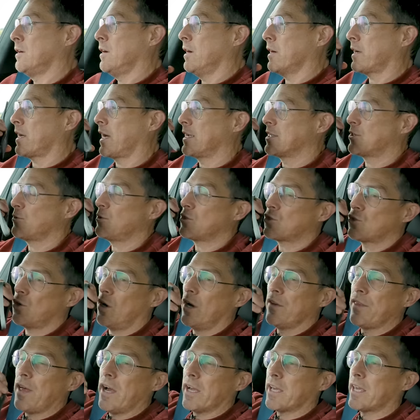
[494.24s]
Okay, should we
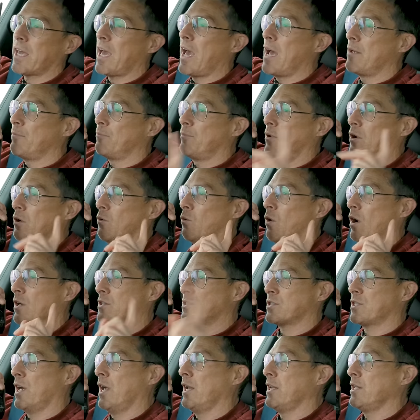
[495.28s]
try that again? But I'll
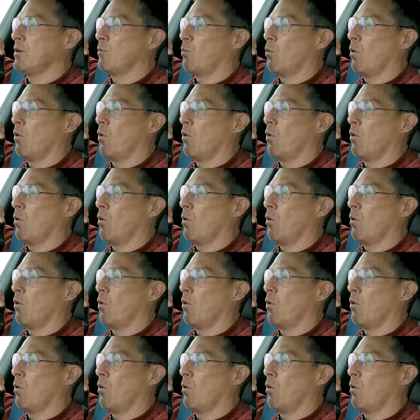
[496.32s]
tell you